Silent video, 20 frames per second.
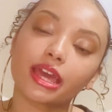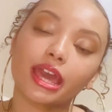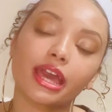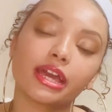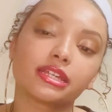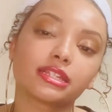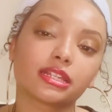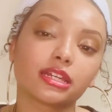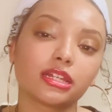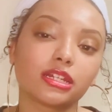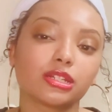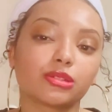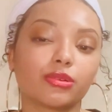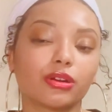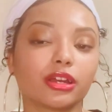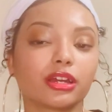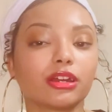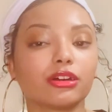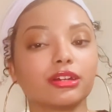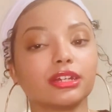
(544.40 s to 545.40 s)
Cassian is
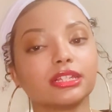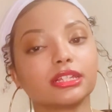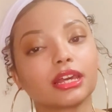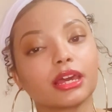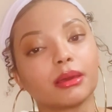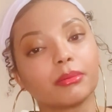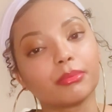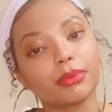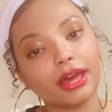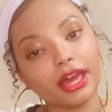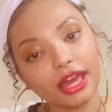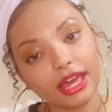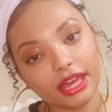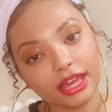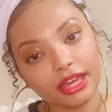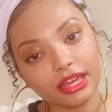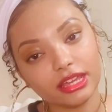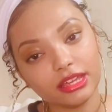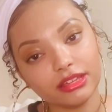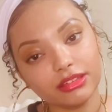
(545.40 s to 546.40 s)
working on his
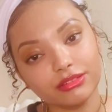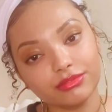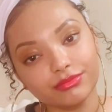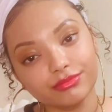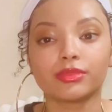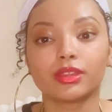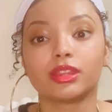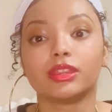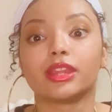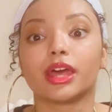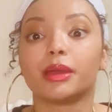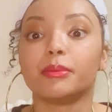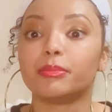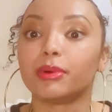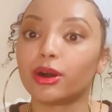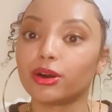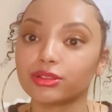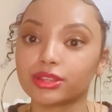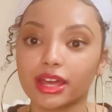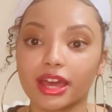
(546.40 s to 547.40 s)
campaign. They
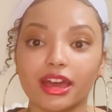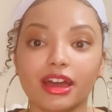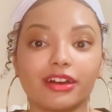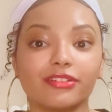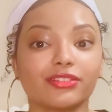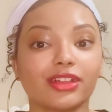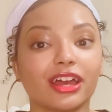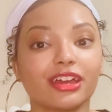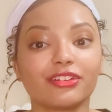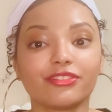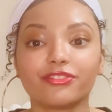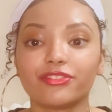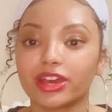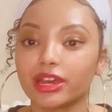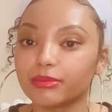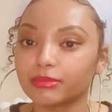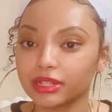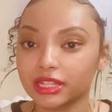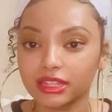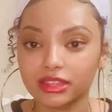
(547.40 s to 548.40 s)
both have like
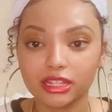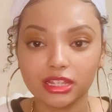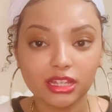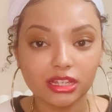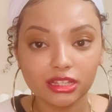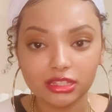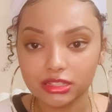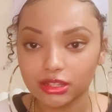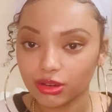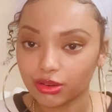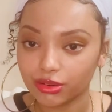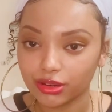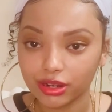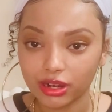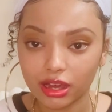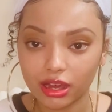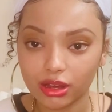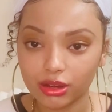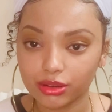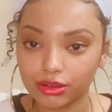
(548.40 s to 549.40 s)
family things going
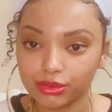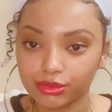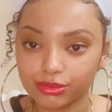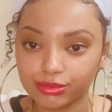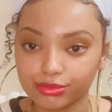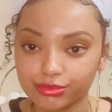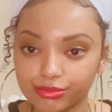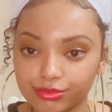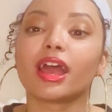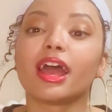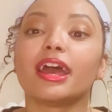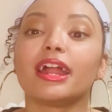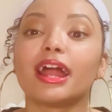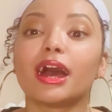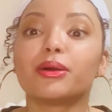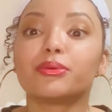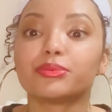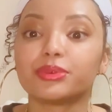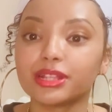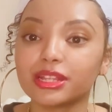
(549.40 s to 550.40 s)
on. And I
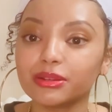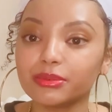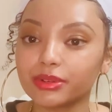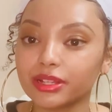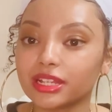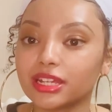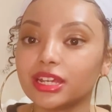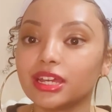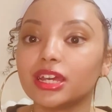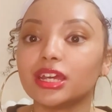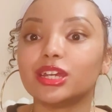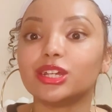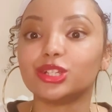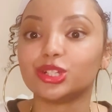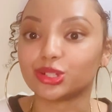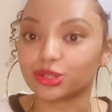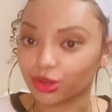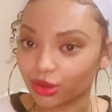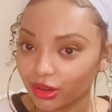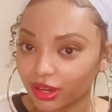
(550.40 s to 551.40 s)
really
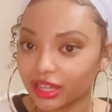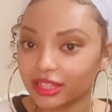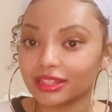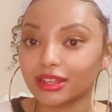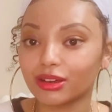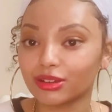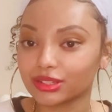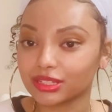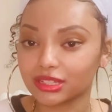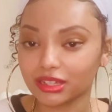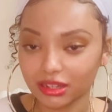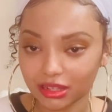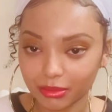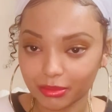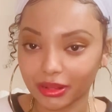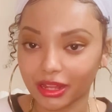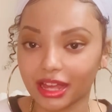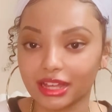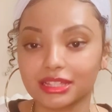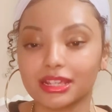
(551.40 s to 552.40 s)
enjoyed those
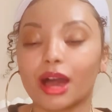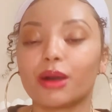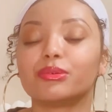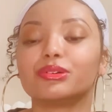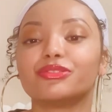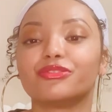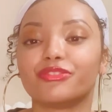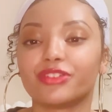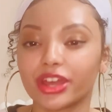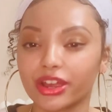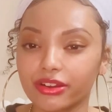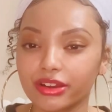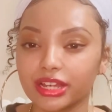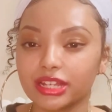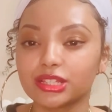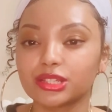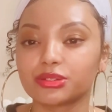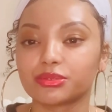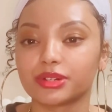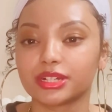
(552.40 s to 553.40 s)
subplots. I was very
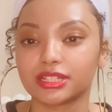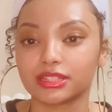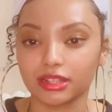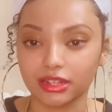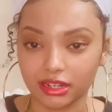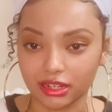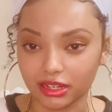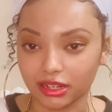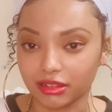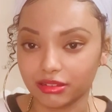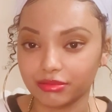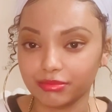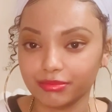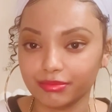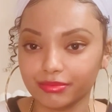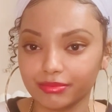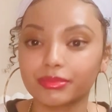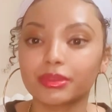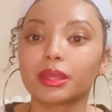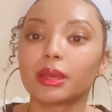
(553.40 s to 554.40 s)
interested in them.
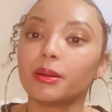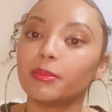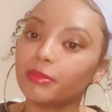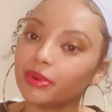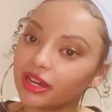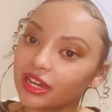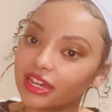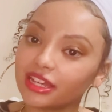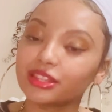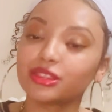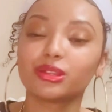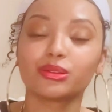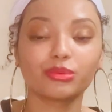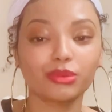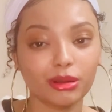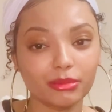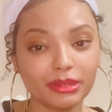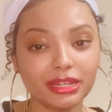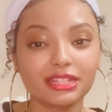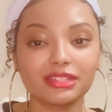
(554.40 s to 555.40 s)
But the
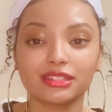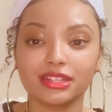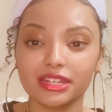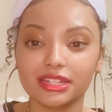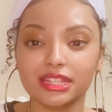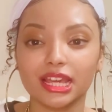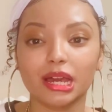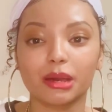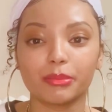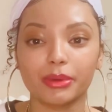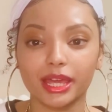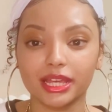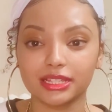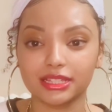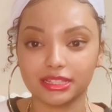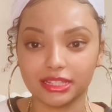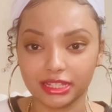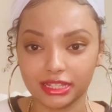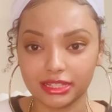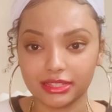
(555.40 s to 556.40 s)
romance did take a back
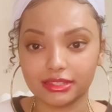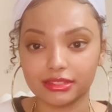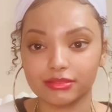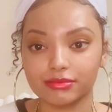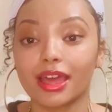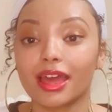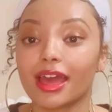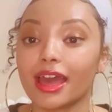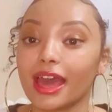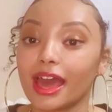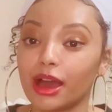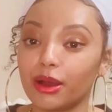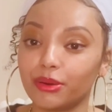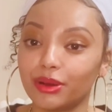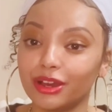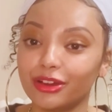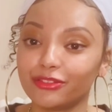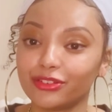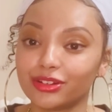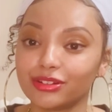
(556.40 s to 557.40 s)
seat.
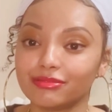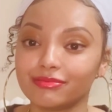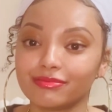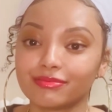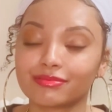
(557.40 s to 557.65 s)
However,